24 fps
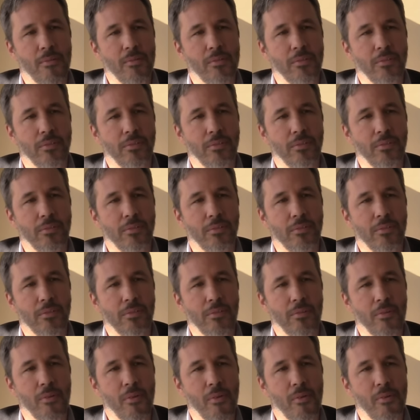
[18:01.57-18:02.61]
And almost there are
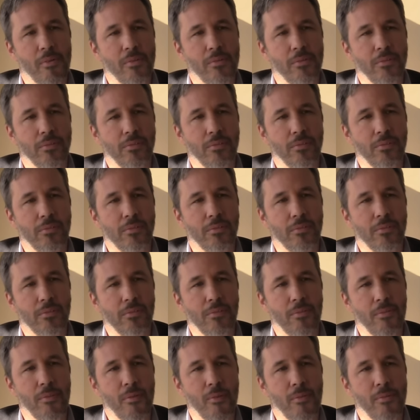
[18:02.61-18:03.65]
very there are a few cases where
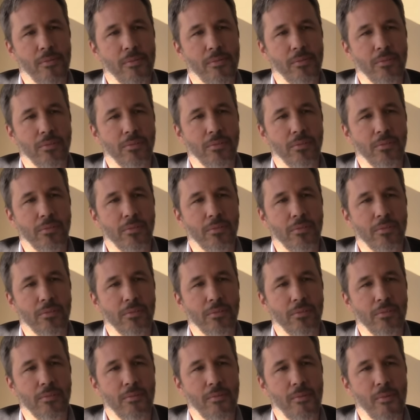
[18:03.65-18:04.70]
it's worked brilliantly, but
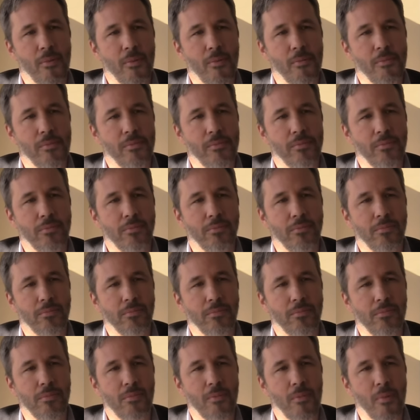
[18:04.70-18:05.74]
you know,
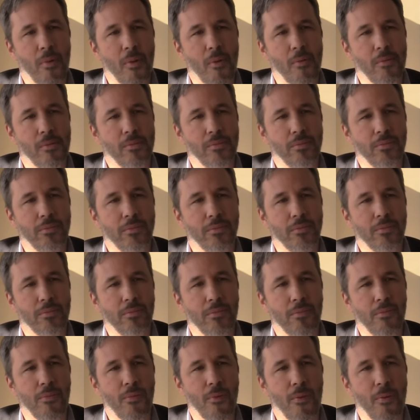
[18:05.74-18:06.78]
something like gravity where
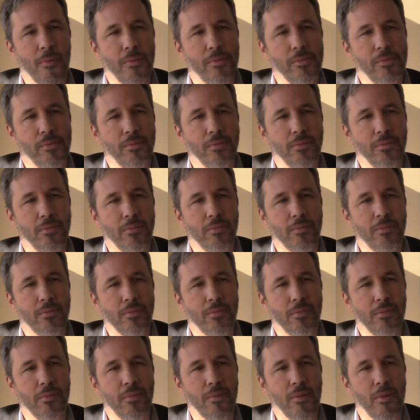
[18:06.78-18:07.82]
you were with it.
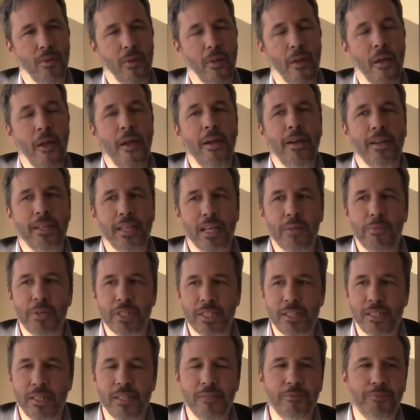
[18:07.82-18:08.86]
But yeah, that but
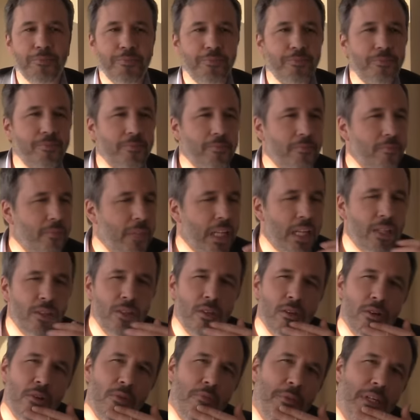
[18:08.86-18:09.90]
was still, a different tacit no,
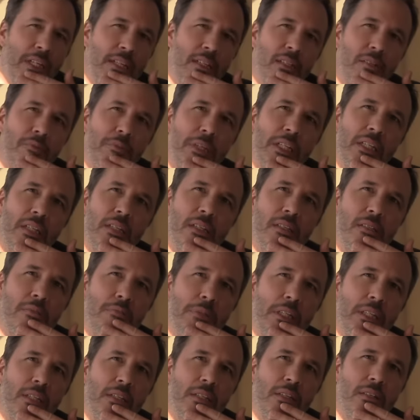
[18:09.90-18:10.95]
experience. No, because because
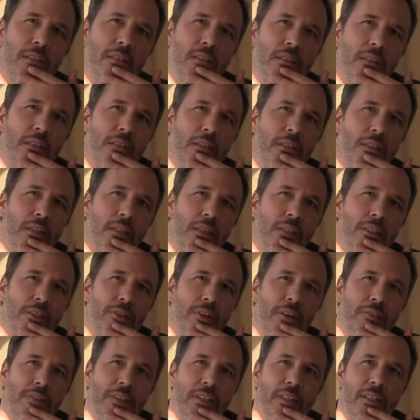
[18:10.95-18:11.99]
because uh, on
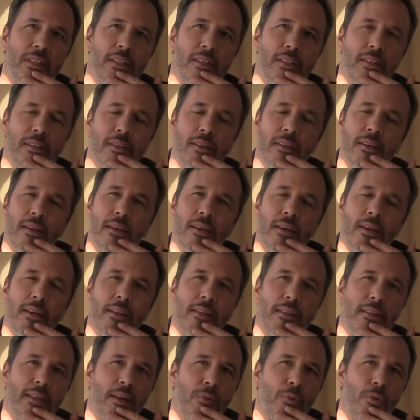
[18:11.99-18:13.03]
gravity
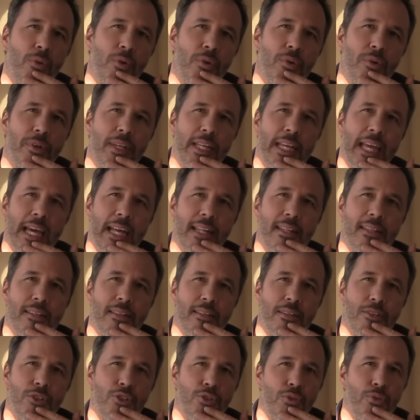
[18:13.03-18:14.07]
they were they had
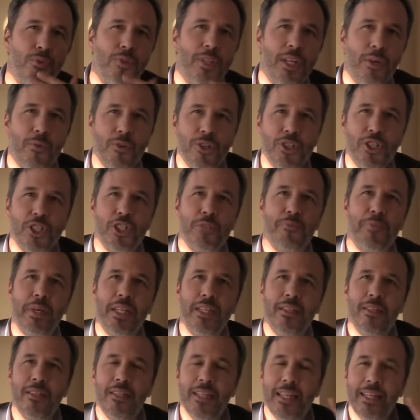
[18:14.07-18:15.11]
suit they were
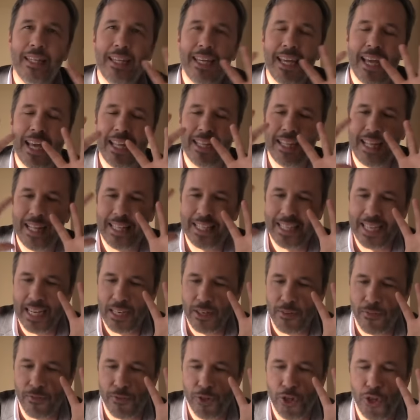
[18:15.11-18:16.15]
suspended and they right. had that
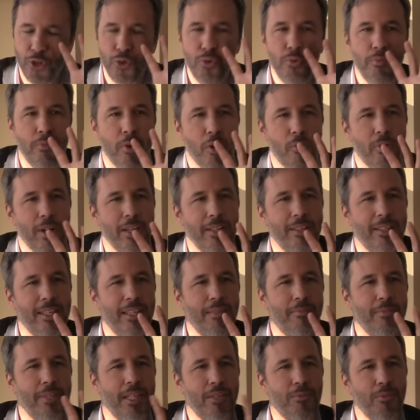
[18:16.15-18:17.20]
kind of cube around
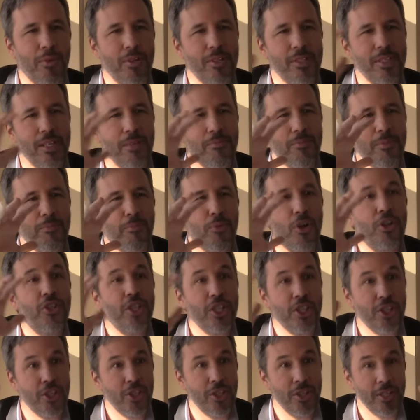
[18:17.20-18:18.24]
them right. that was a kind of
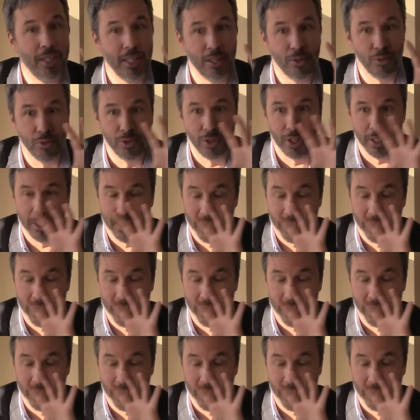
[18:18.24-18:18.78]
projection they took yeah.